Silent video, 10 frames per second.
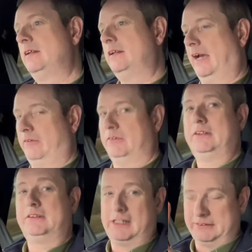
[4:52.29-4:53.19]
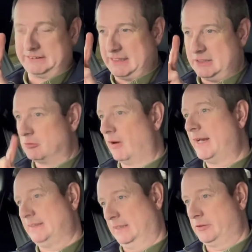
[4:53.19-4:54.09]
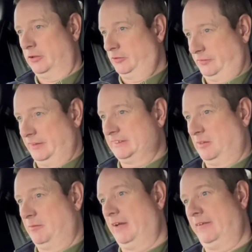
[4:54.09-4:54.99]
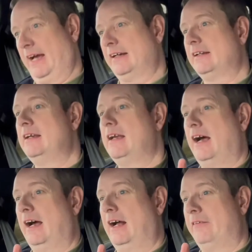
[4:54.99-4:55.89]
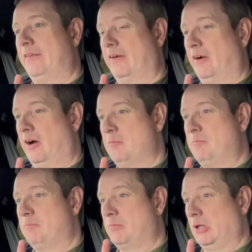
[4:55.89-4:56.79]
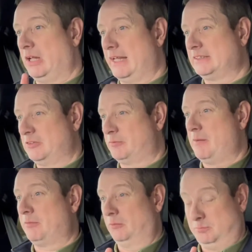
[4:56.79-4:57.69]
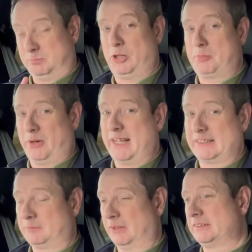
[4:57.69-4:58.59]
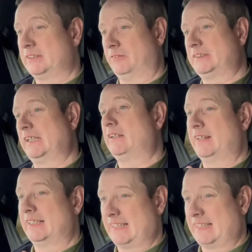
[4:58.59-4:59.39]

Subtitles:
Now, there is a great deal of controversy about that. There are plenty of people, proper experts, who will tell you that's